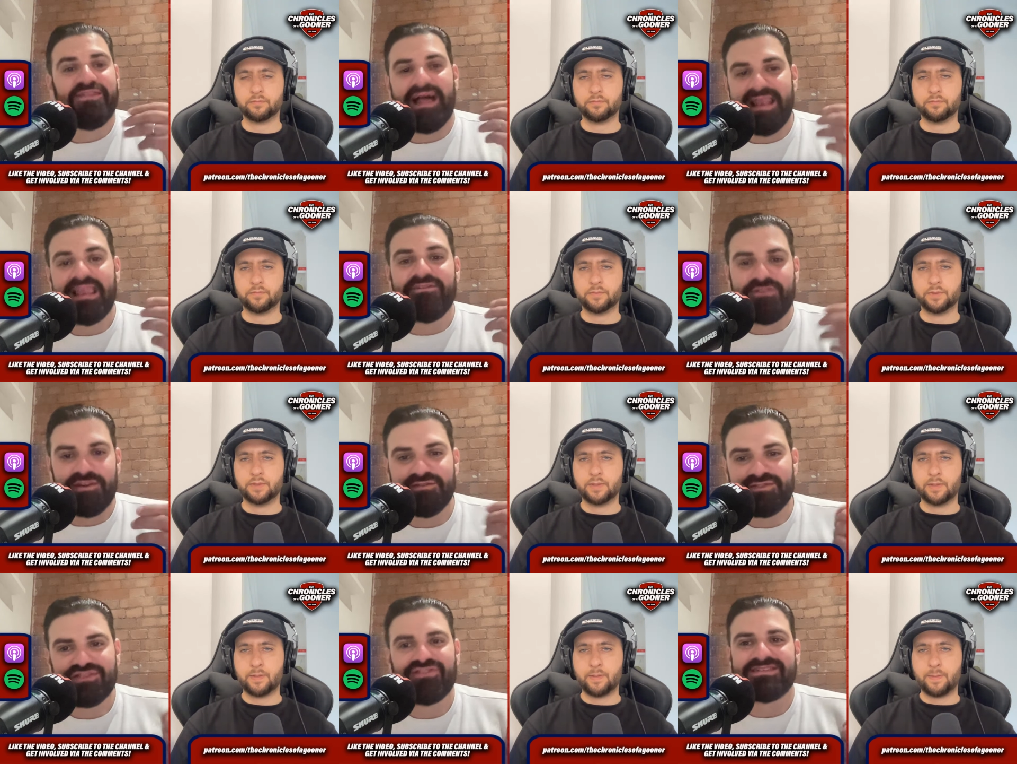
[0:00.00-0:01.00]
Speaker 1: that level
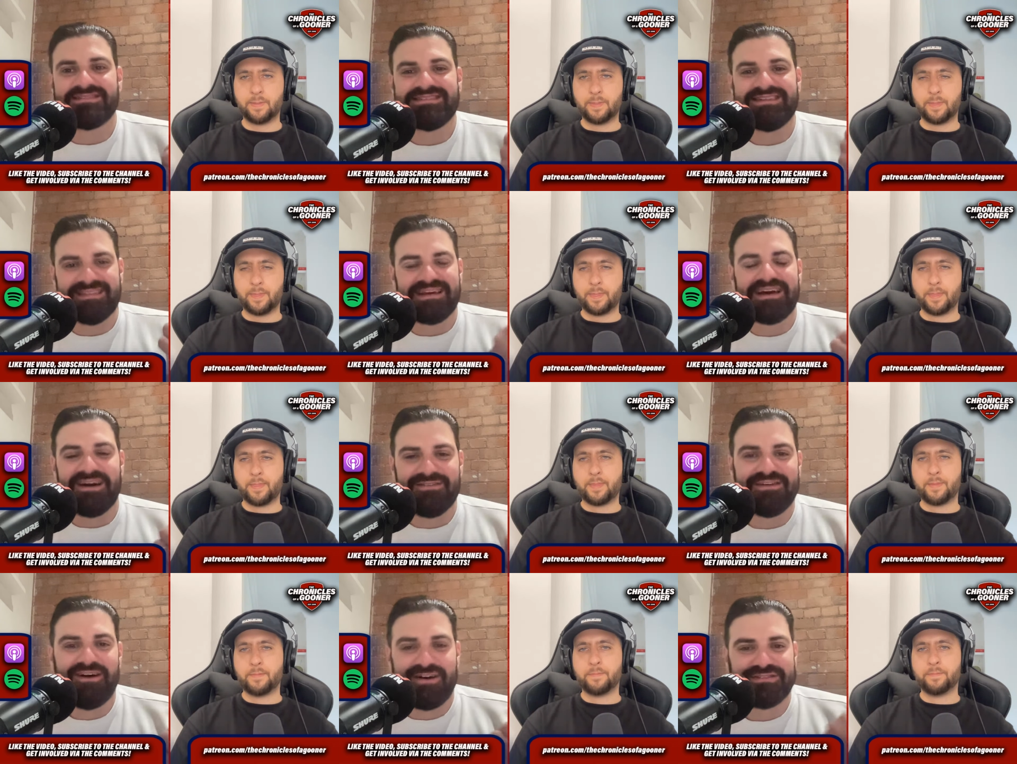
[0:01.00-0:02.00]
of trust in the
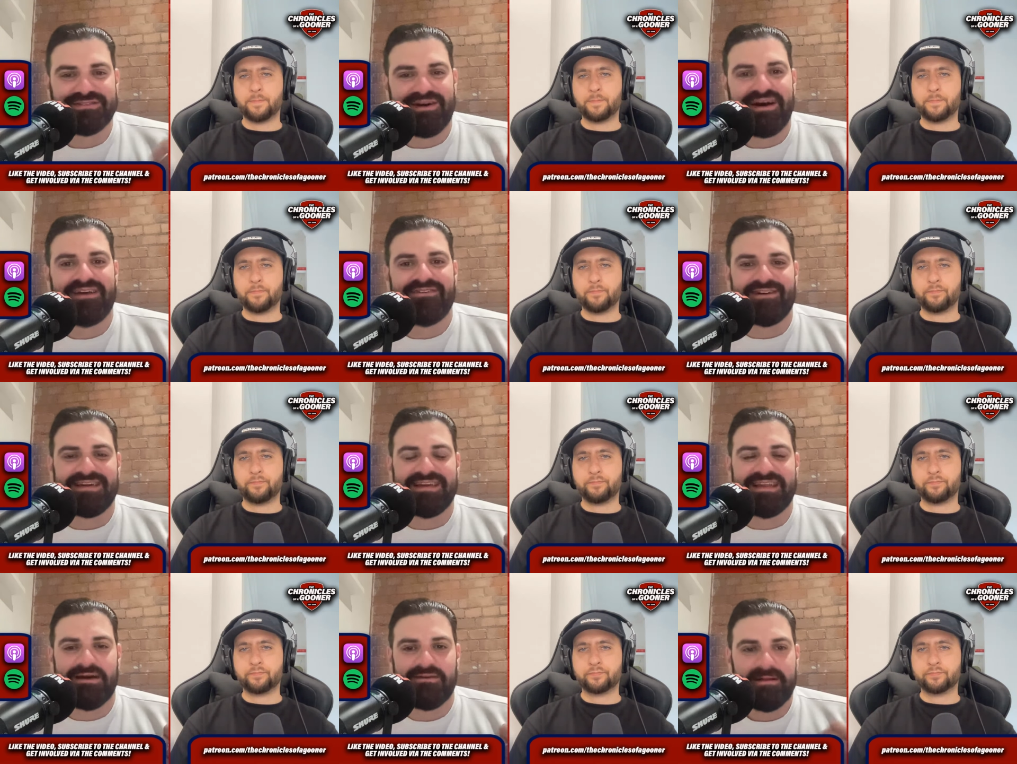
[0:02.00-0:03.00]
current Arsenal
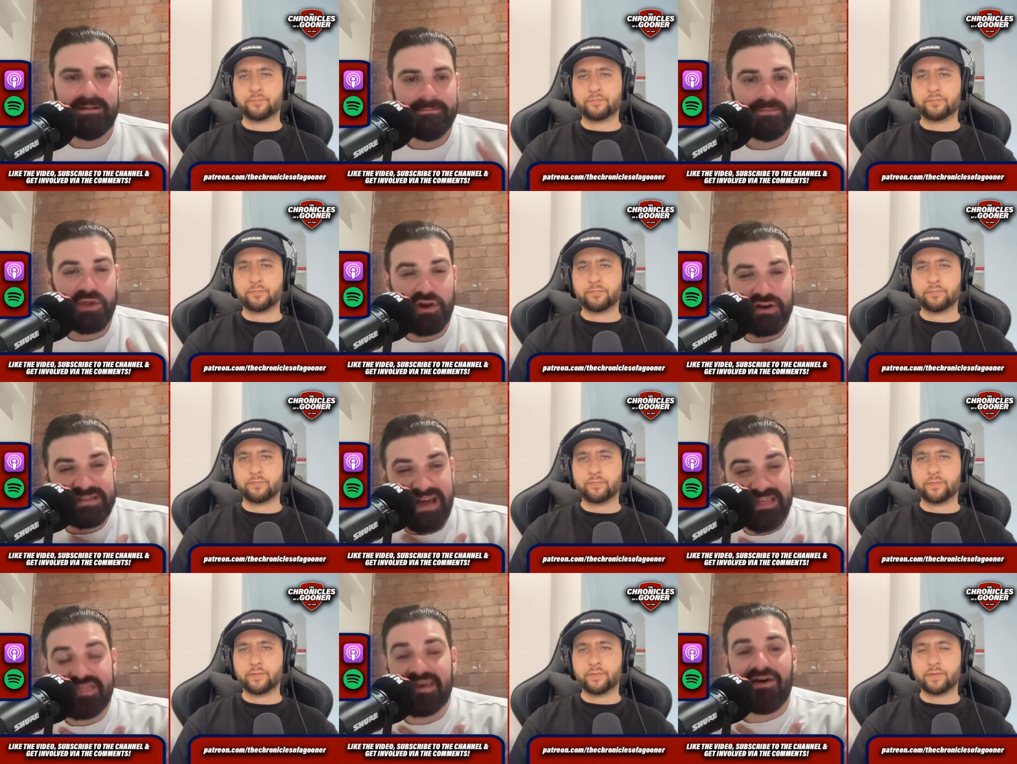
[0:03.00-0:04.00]
hierarchy now? Because
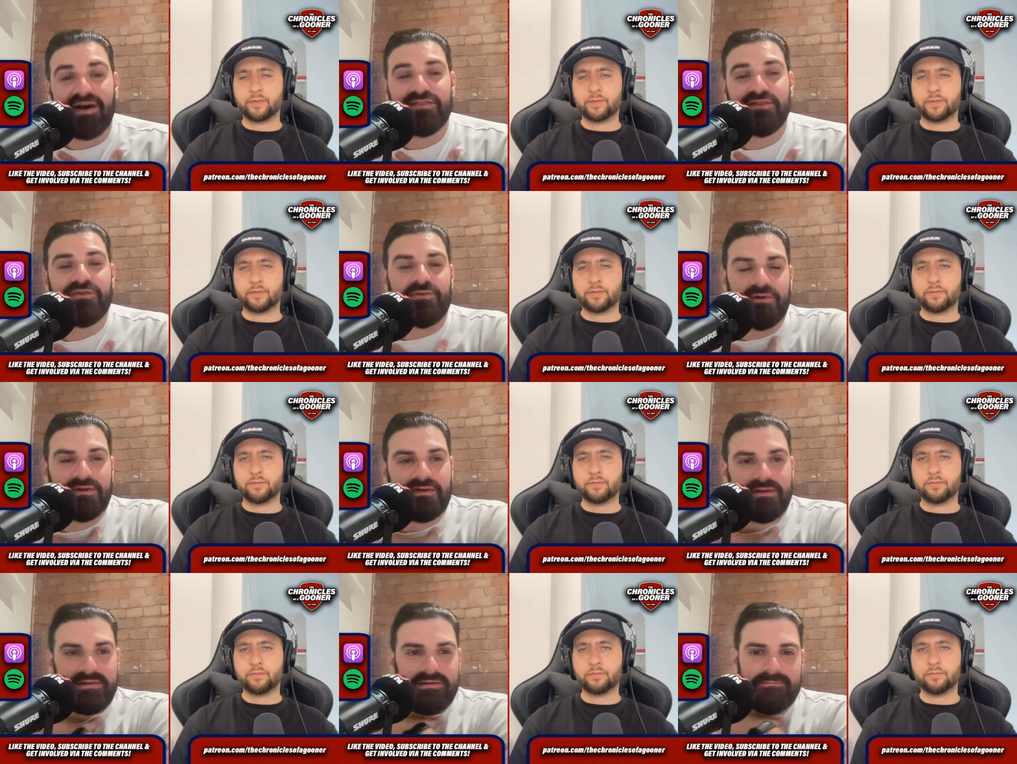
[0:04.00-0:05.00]
I think I do.
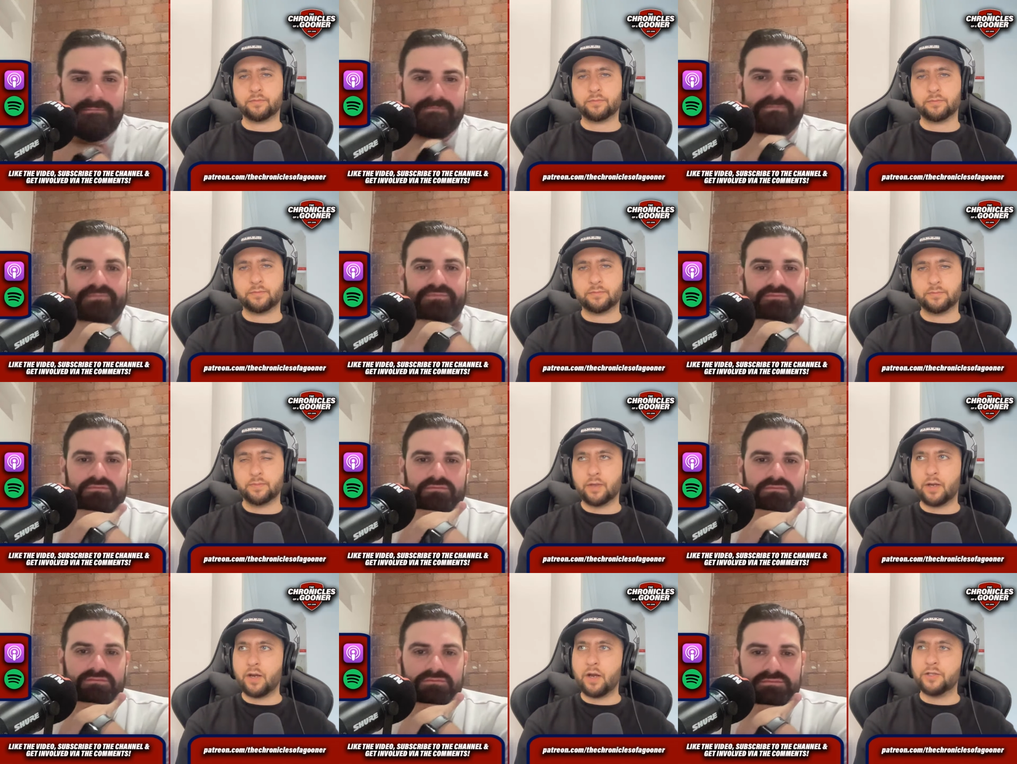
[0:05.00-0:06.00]

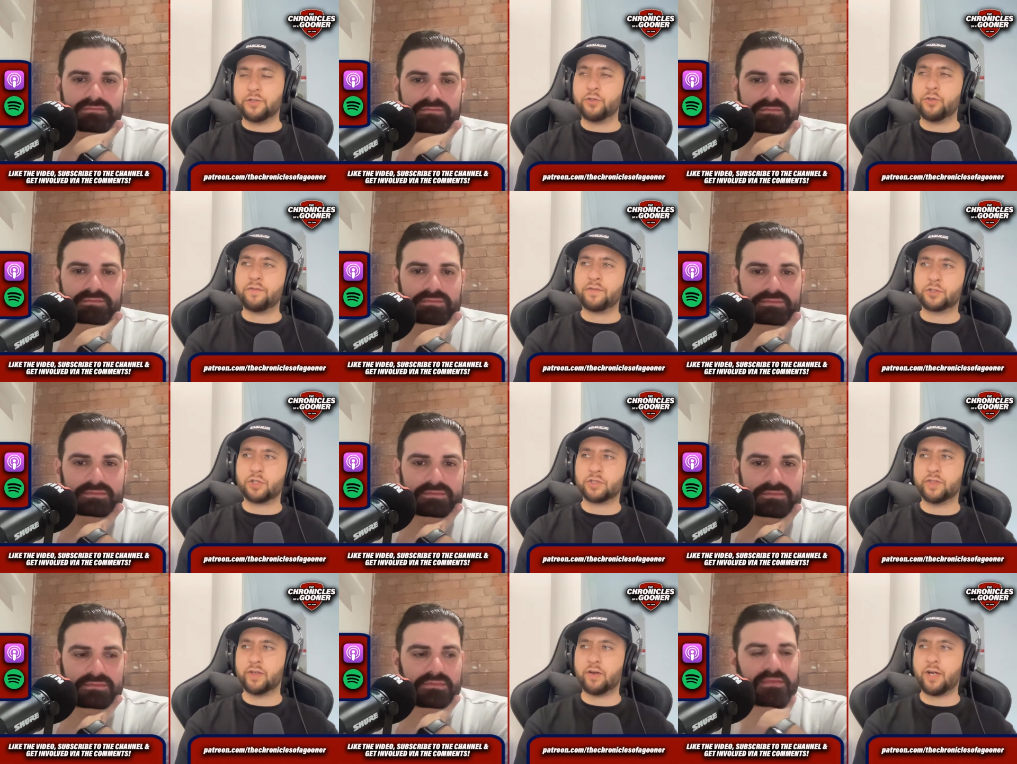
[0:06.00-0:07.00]
Speaker 2: I do have the trust
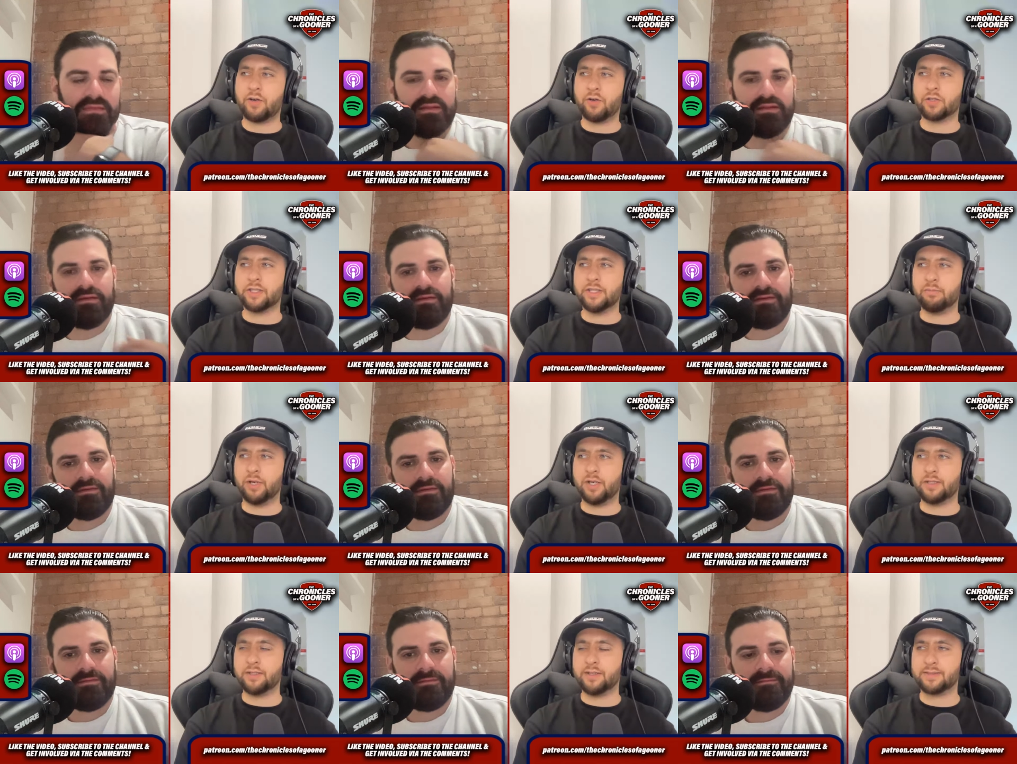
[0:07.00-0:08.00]
in the hierarchy,
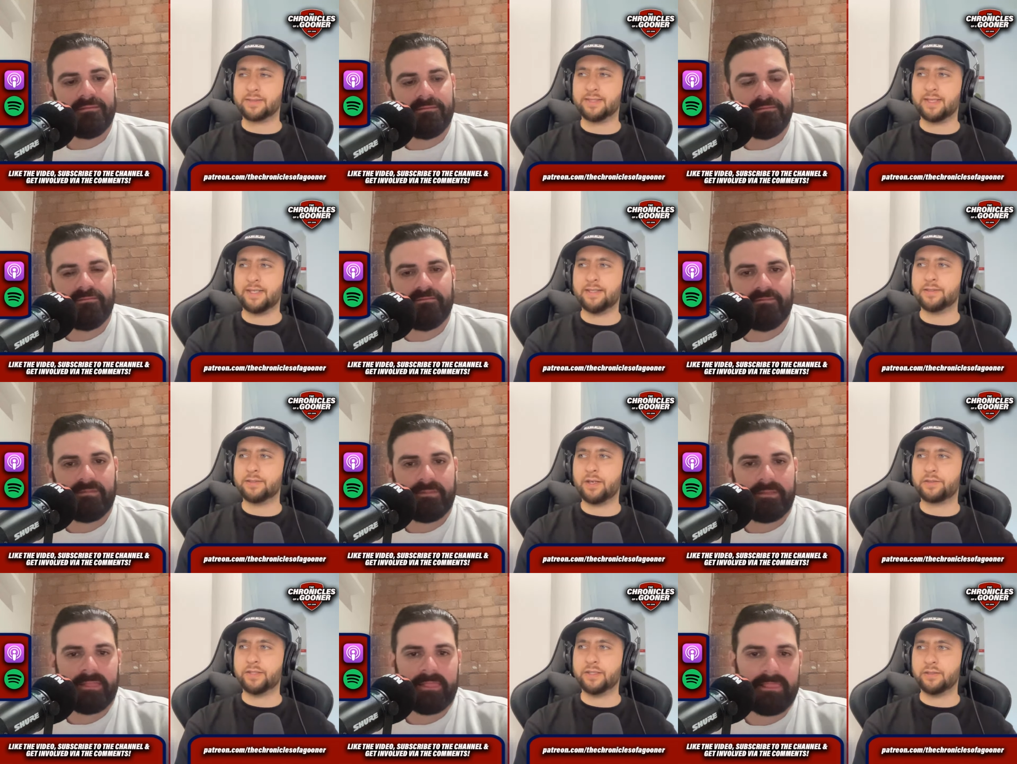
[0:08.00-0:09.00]
but as I said, I
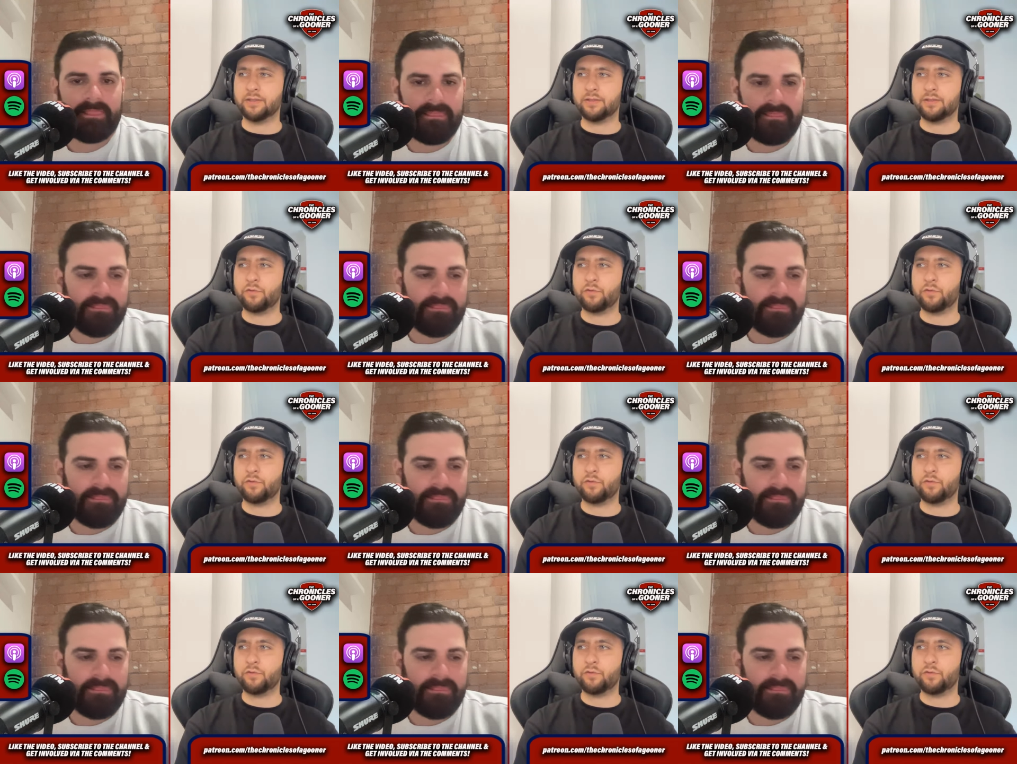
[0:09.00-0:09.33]
think if